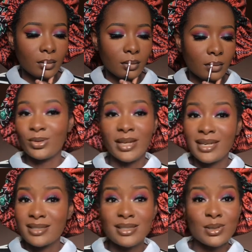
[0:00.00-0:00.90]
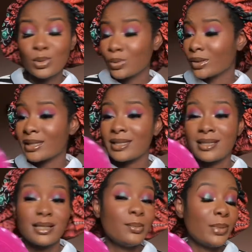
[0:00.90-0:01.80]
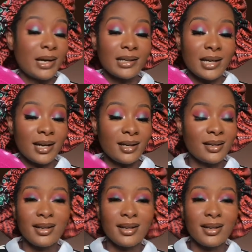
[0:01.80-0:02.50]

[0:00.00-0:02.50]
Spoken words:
You guys, this look is a banger.